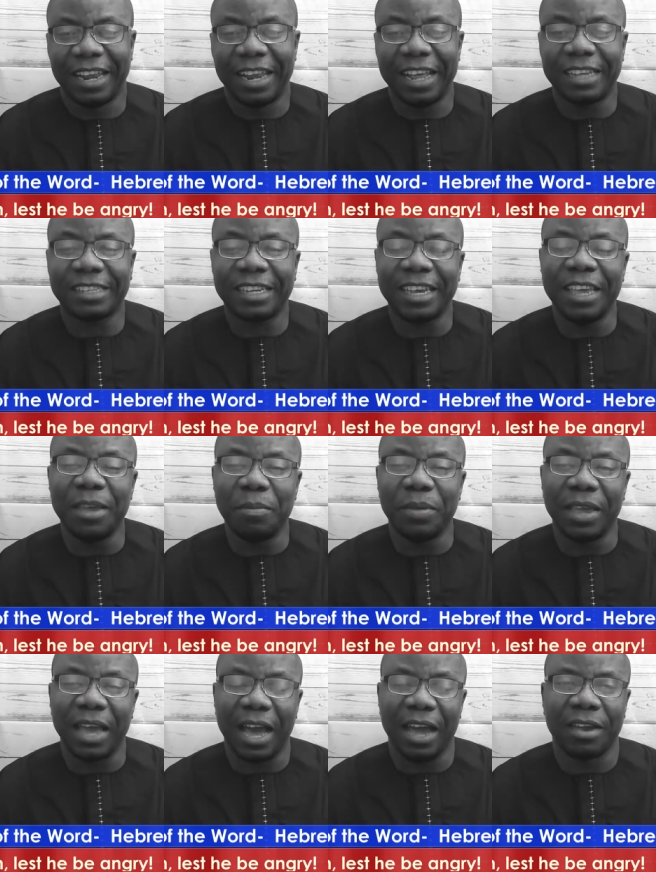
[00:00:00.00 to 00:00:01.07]
lest he
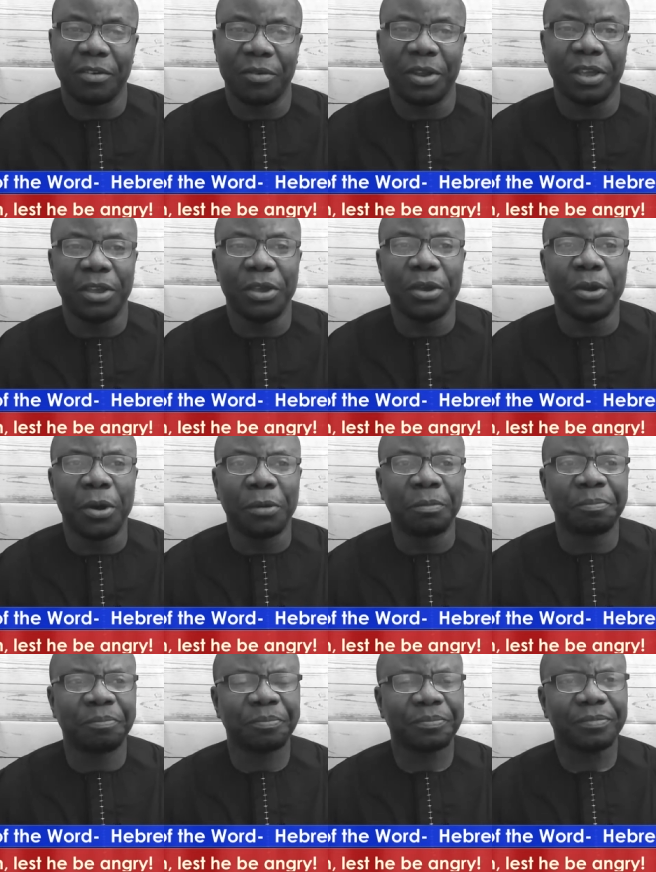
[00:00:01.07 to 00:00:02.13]
be angry you know
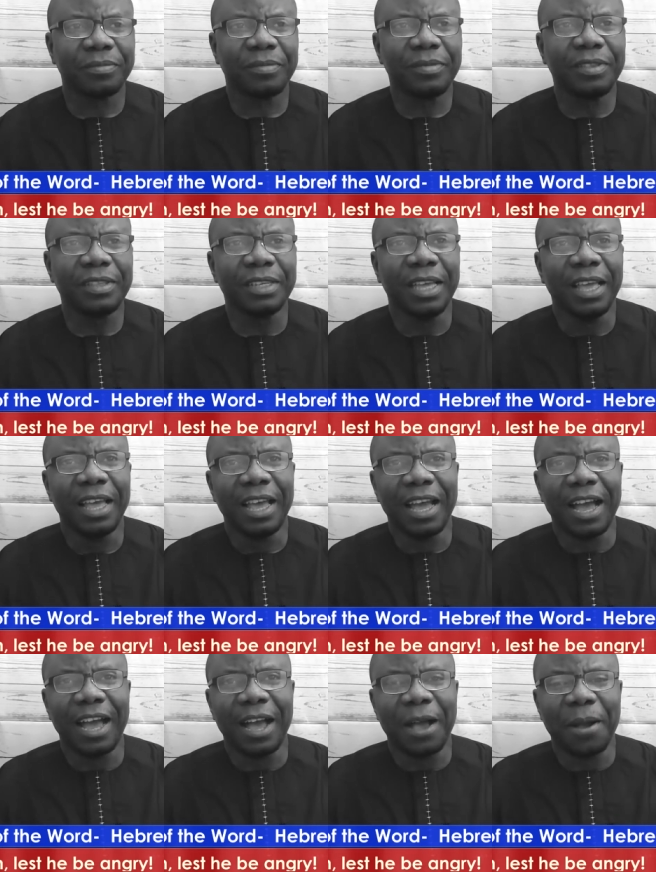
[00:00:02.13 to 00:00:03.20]

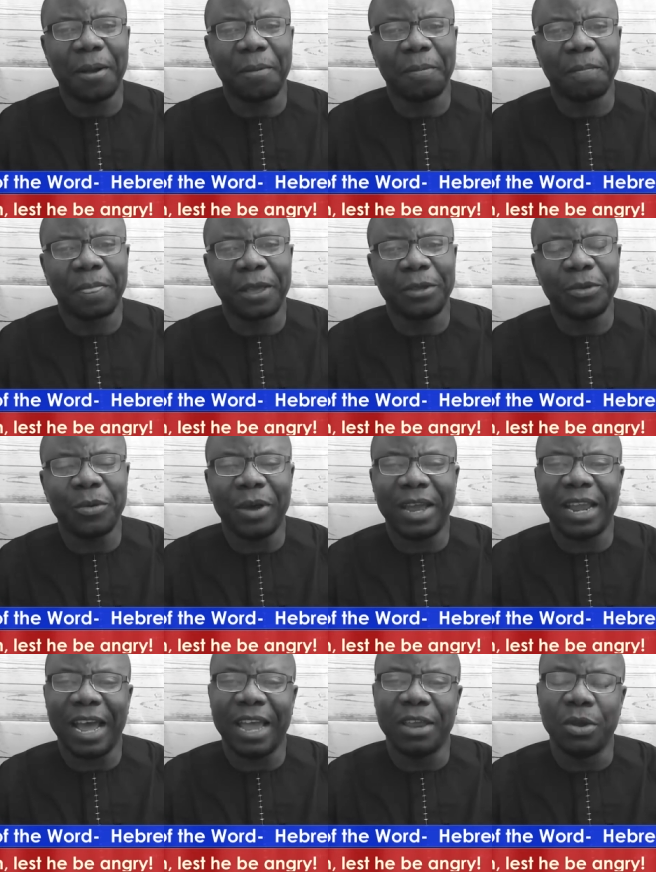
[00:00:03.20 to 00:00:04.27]
um, you
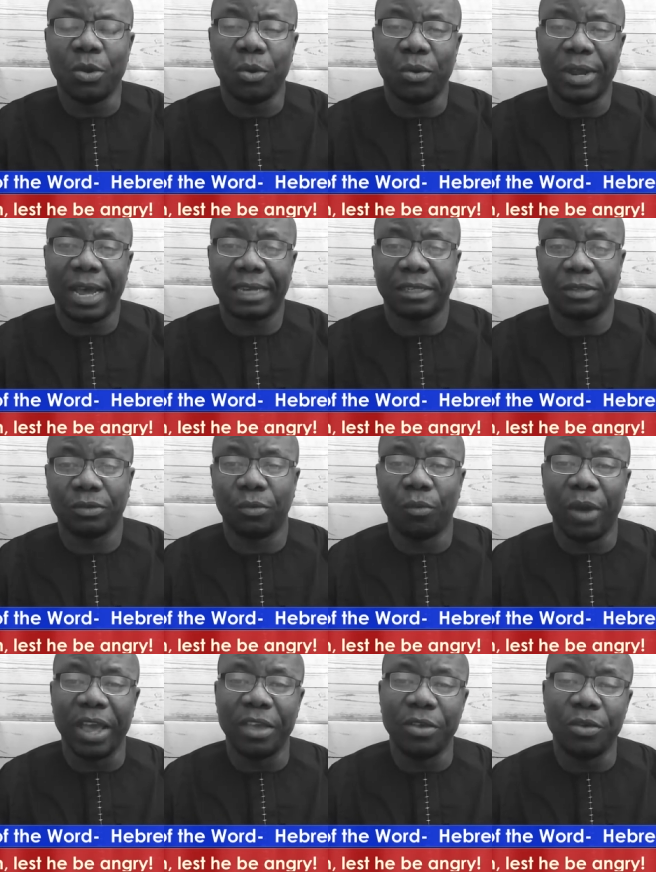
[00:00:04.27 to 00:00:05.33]
and I know that
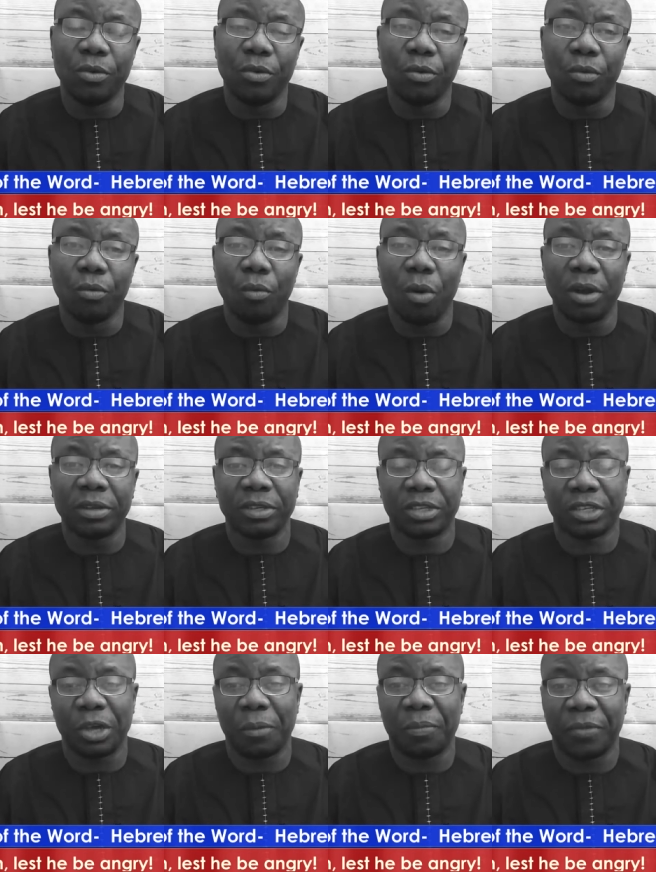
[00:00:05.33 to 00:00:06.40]
when you want
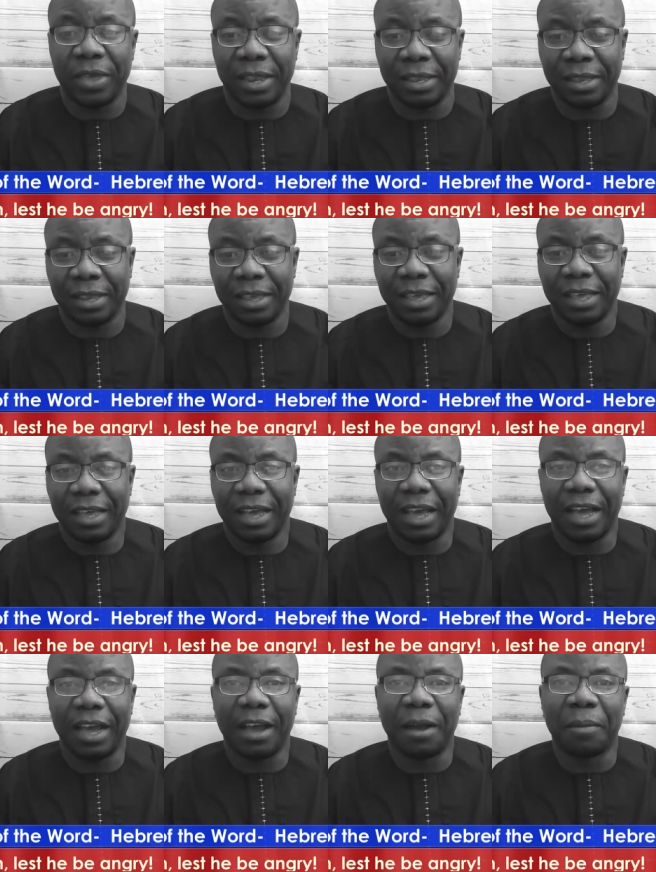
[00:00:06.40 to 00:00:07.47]
something,
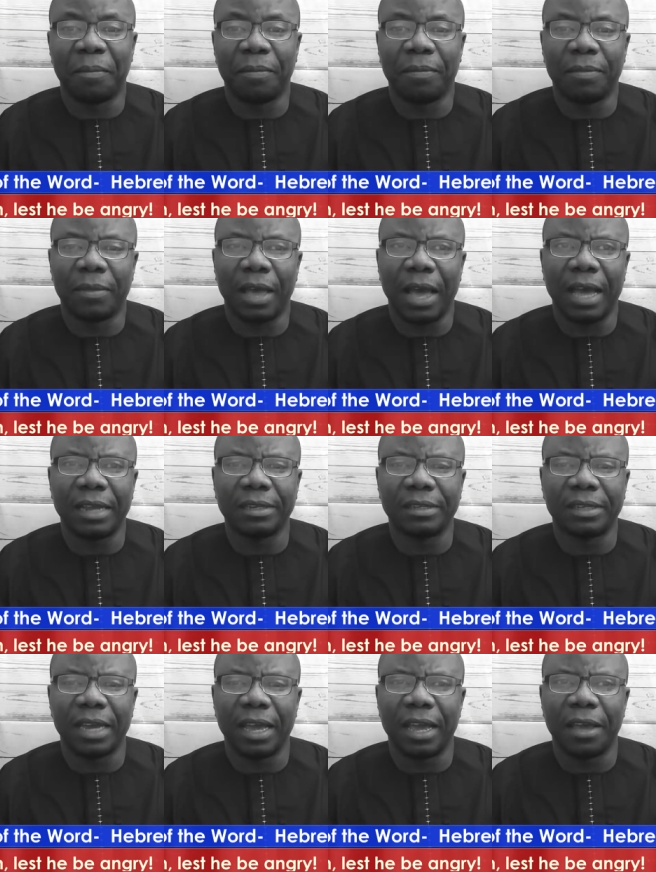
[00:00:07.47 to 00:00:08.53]
um,
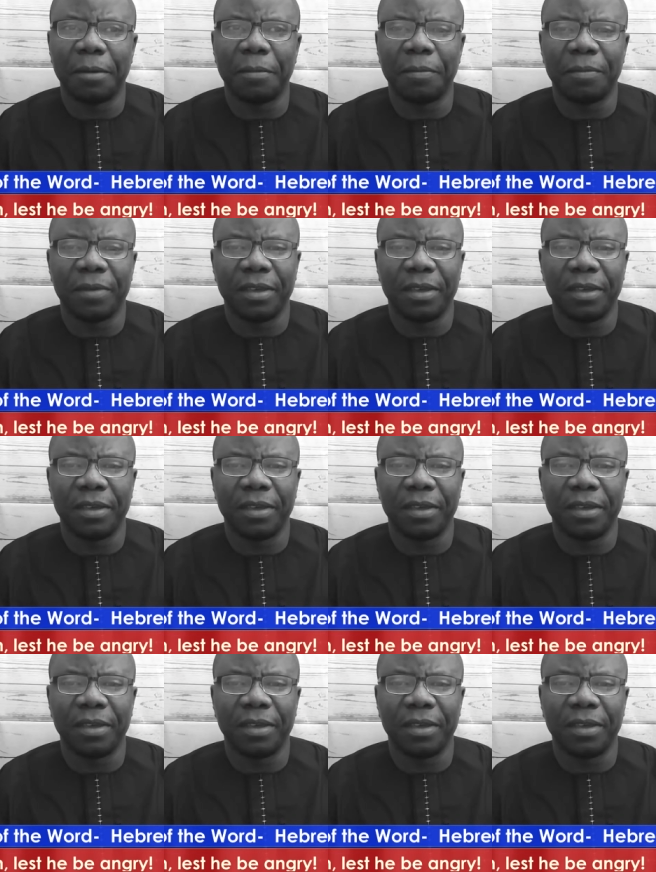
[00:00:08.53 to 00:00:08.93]
and um,